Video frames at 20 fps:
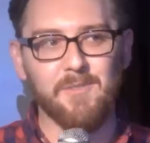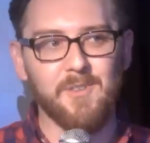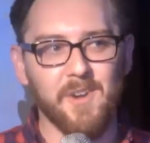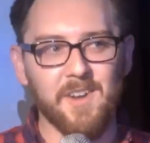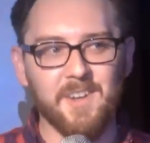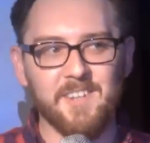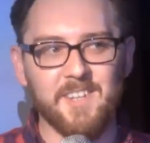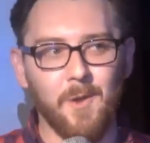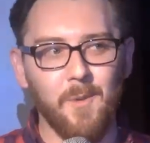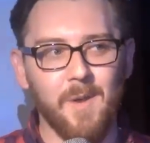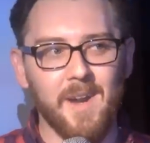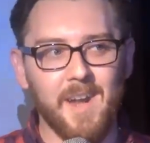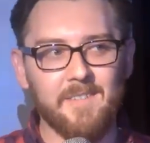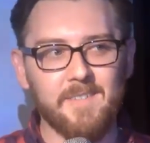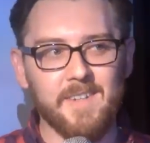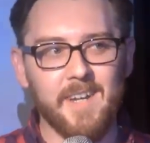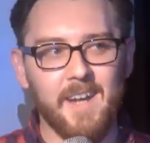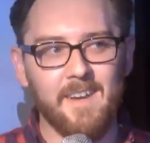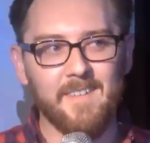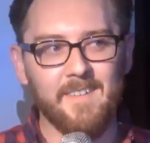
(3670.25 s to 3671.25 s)
I've got to do it,
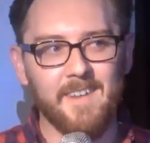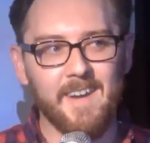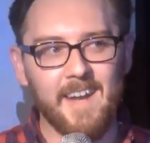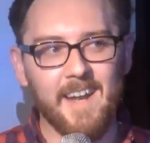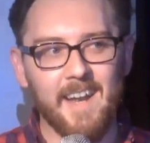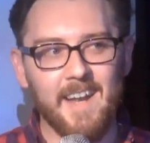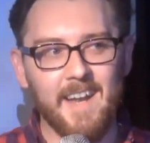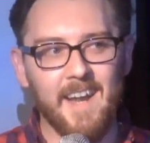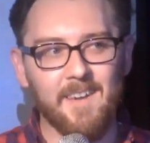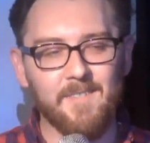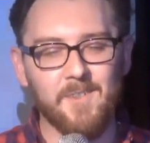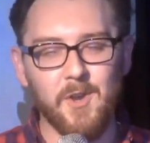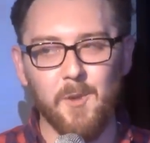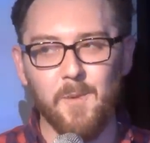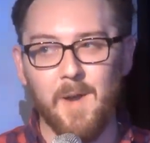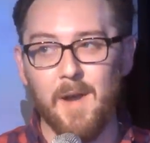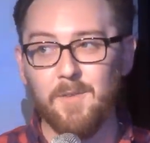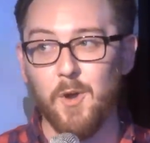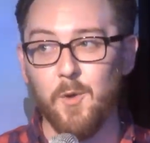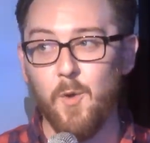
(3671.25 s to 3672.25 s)
haven't I? Really, I've got
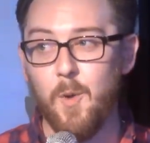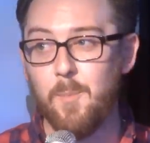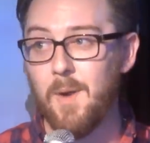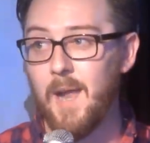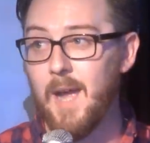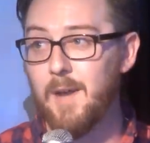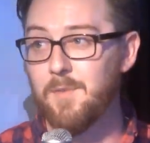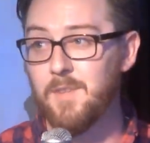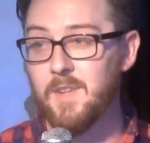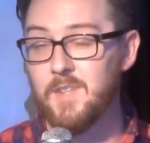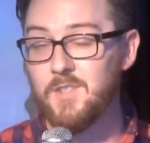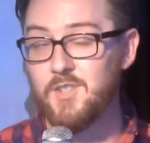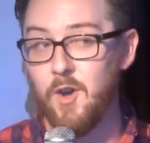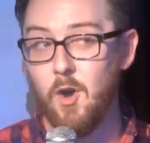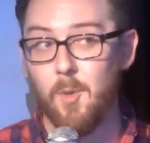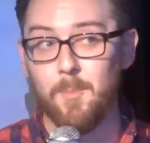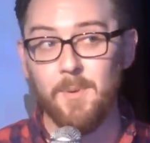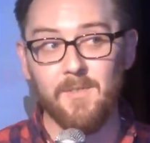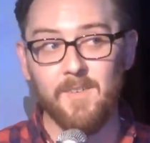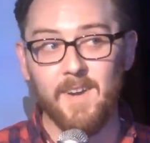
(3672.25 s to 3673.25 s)
to, I've got to apply for the
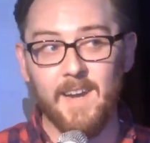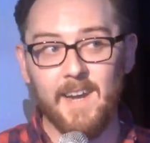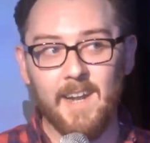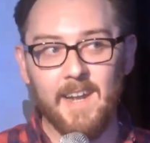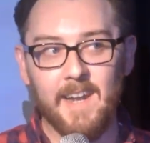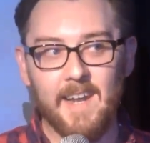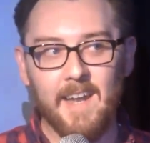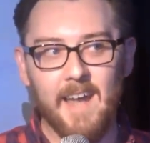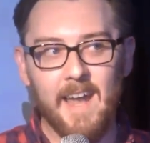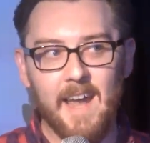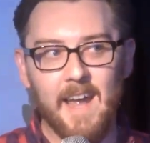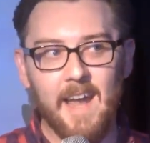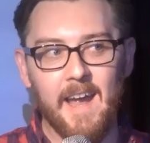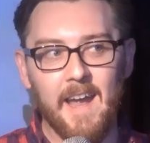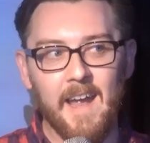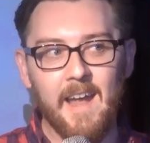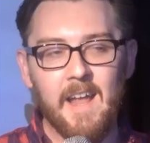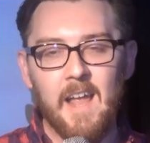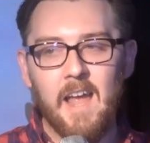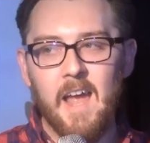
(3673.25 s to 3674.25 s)
job, really.
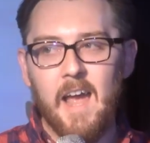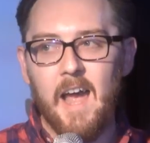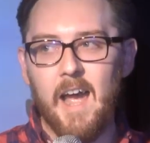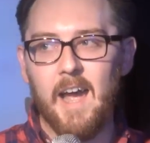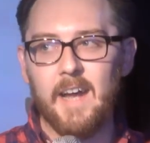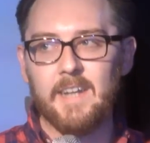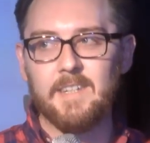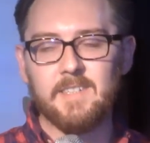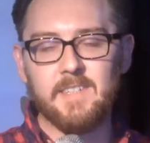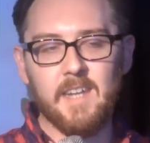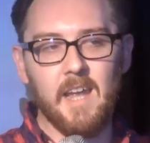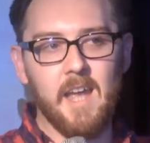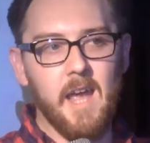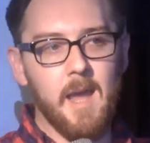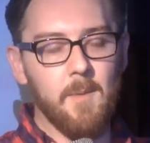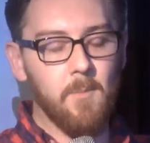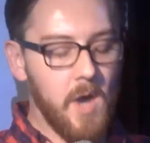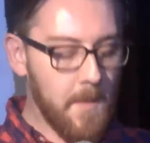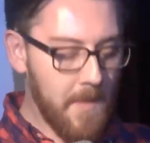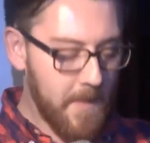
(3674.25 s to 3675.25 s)
Uh, and
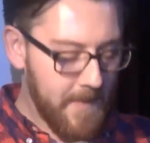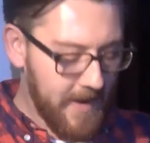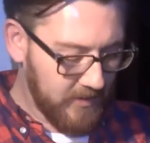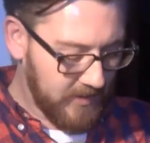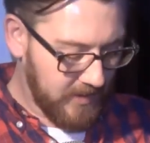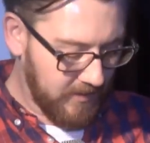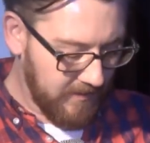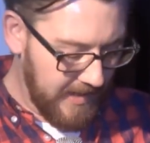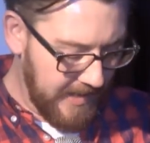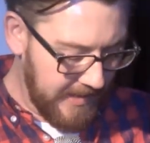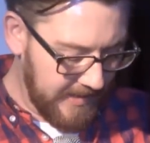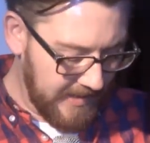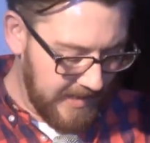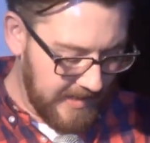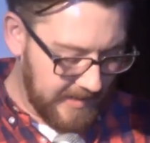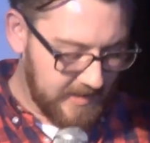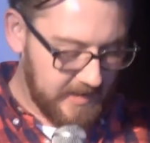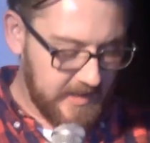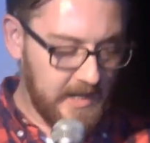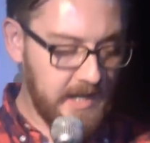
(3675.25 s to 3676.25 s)
uh, what I'm about to read
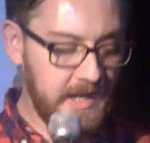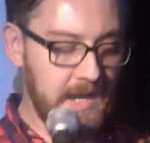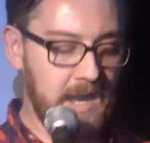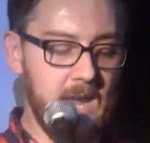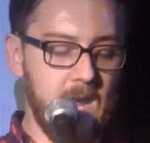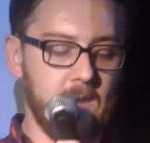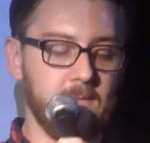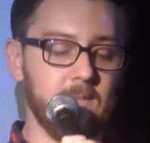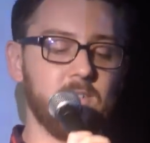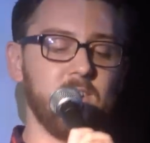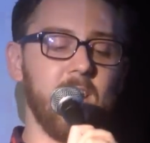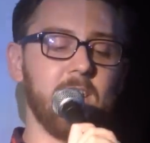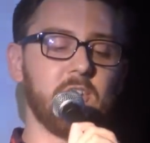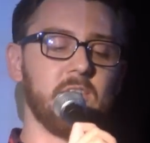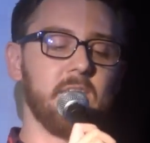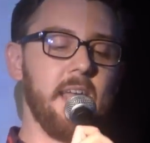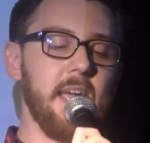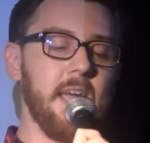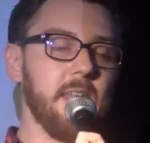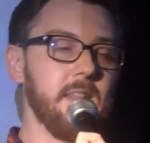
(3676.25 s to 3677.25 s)
is the uh,
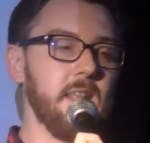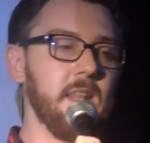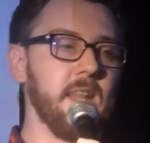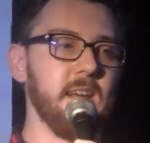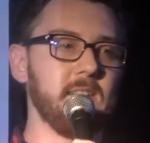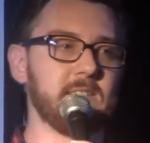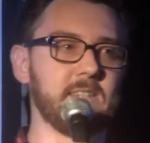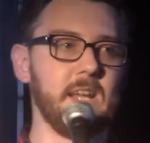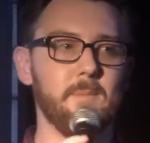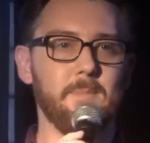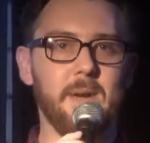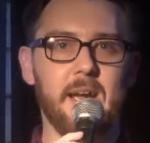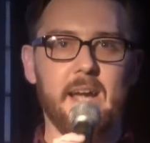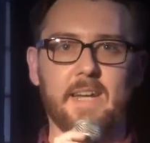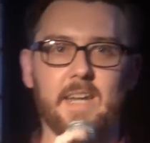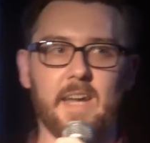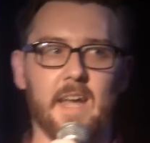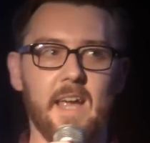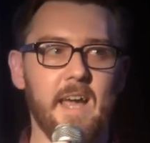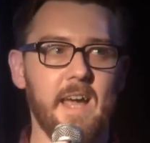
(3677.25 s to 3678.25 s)
rejection letter that they sent
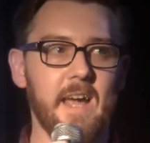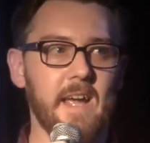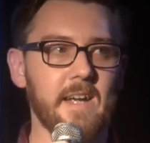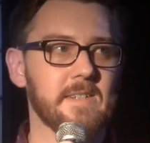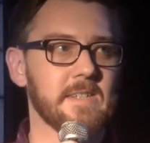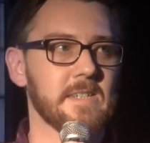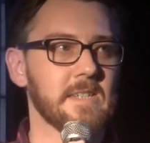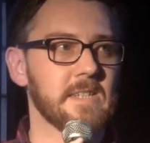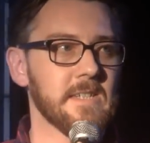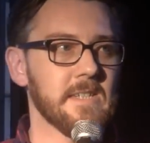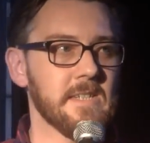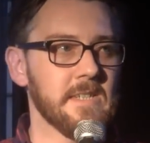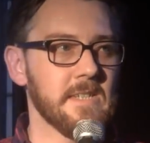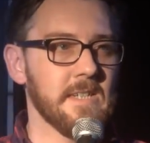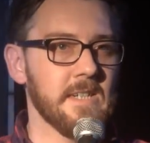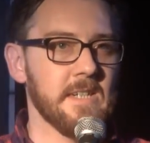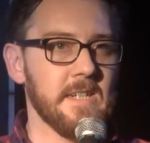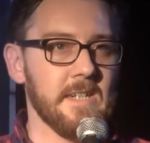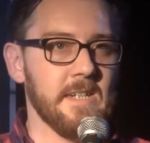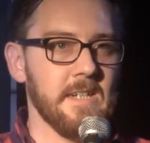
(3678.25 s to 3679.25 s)
back.
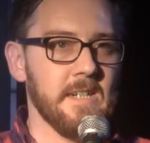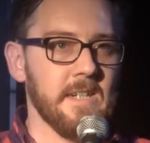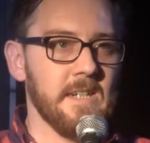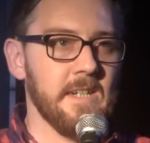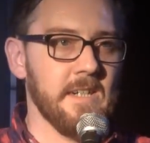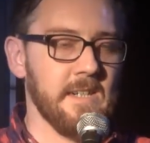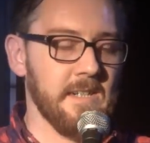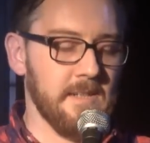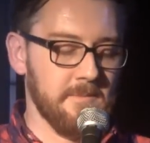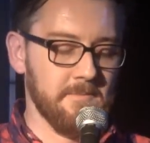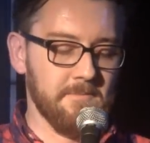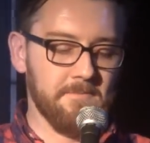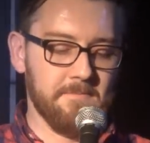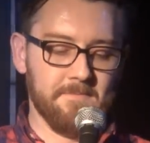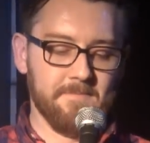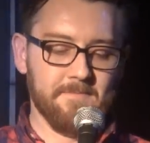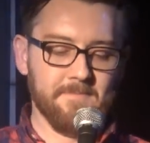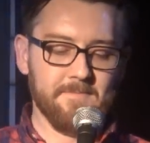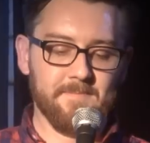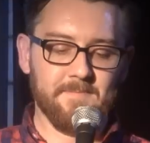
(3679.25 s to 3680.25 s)
Uh
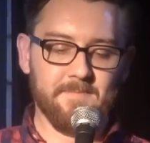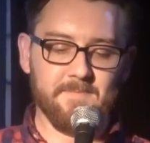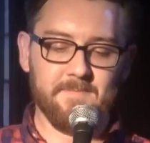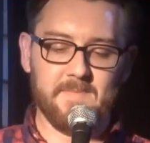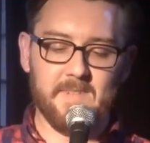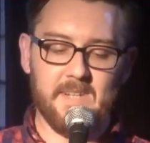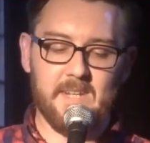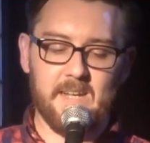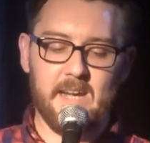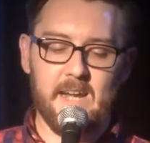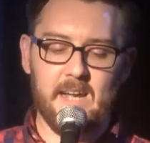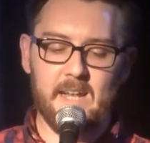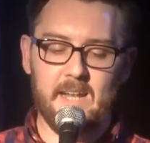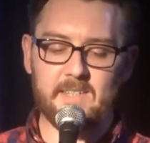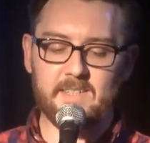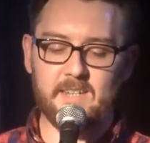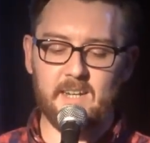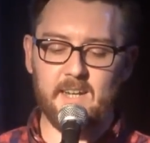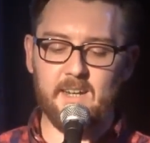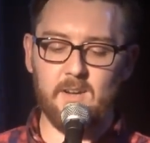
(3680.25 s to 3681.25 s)

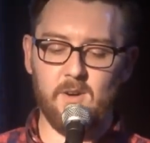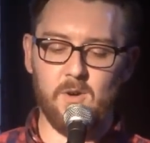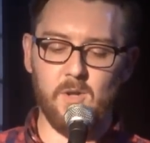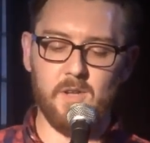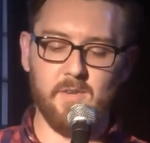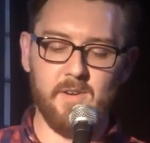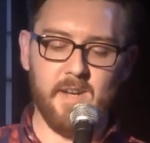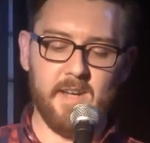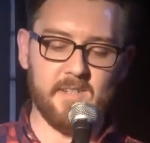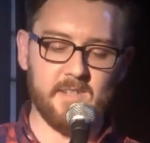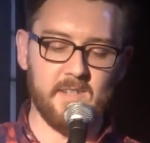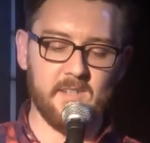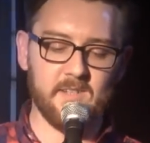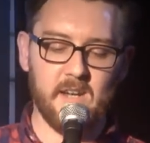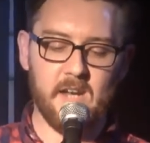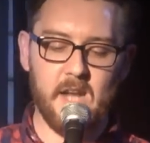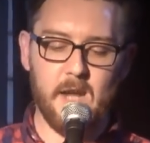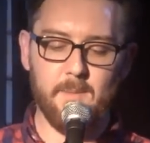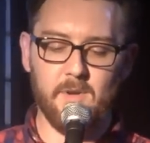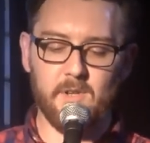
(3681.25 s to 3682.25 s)
highlighting all the reasons
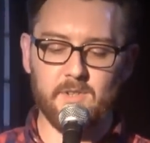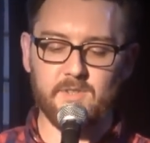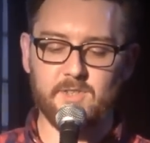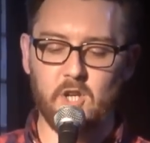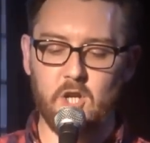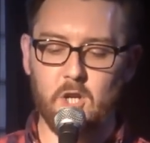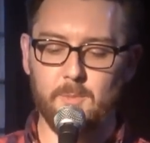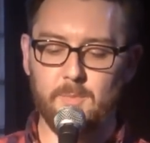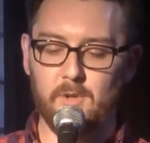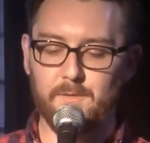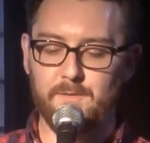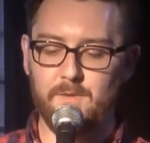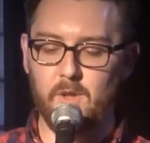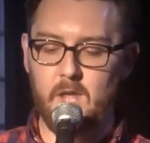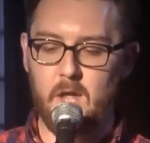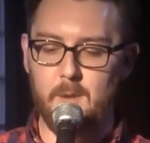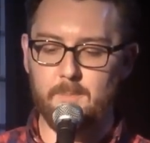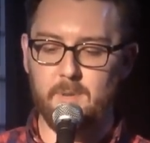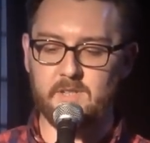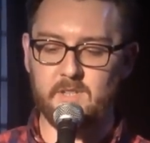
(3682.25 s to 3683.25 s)
that I'm not suitable
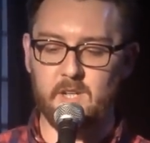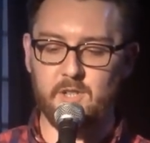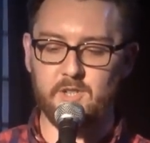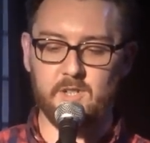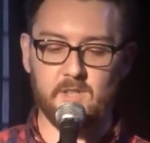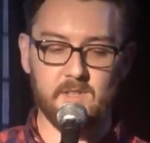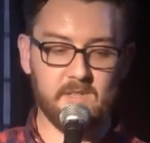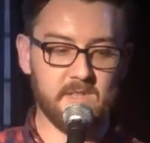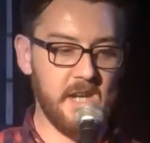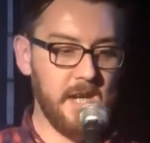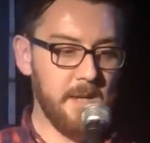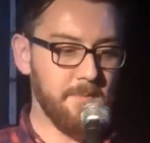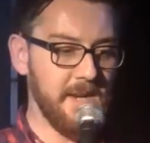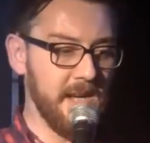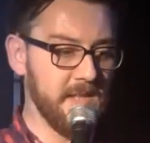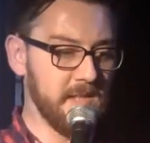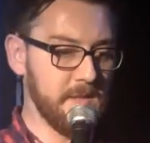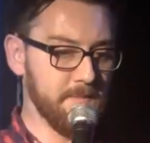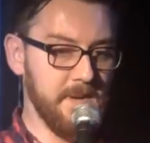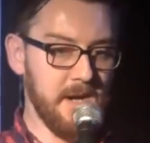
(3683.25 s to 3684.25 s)
for their position. See,
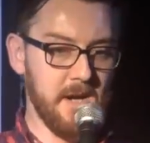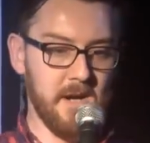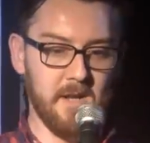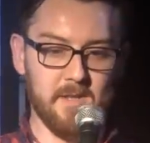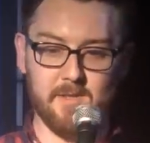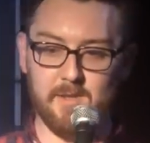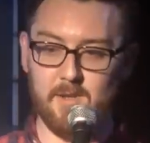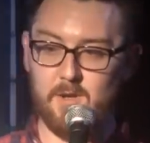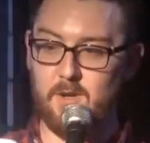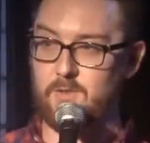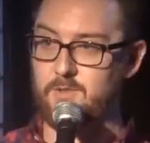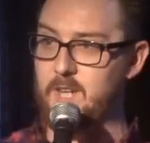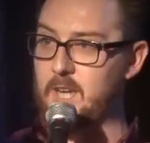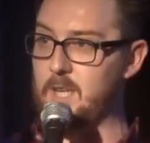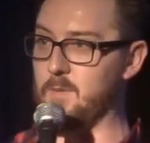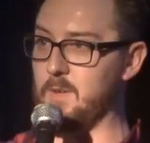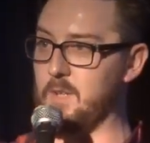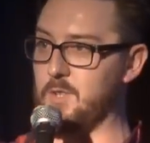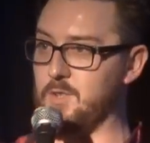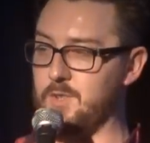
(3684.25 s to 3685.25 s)
Blyth Spartans, look,
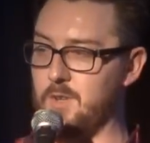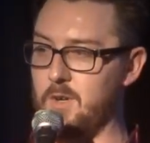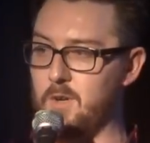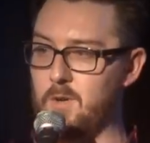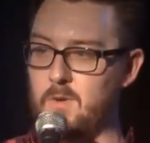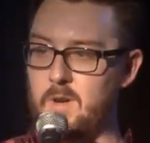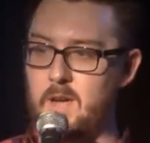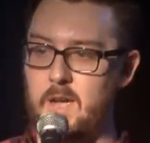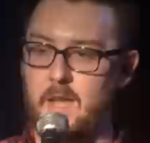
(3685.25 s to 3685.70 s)
genuinely true.